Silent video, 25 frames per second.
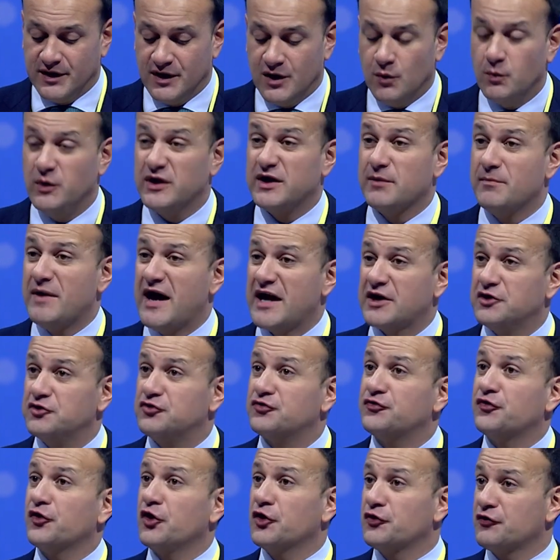We can manage
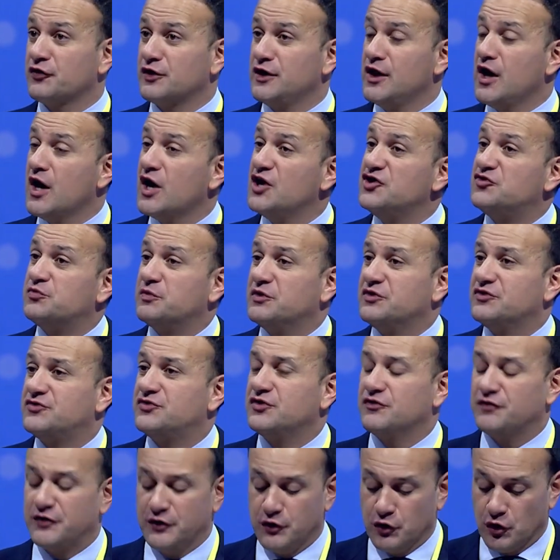further enlargement
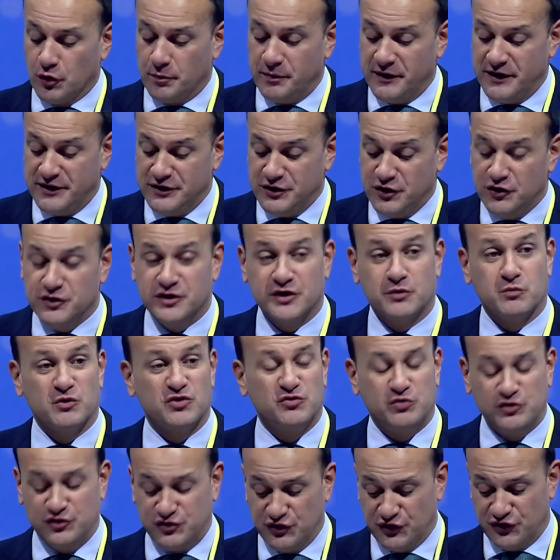of the European Union, which
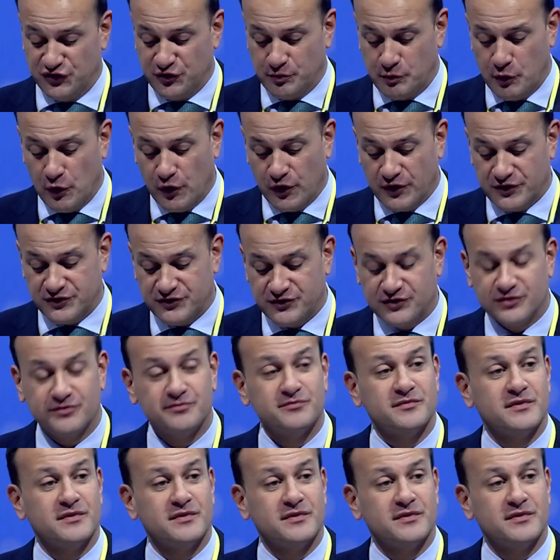we should support,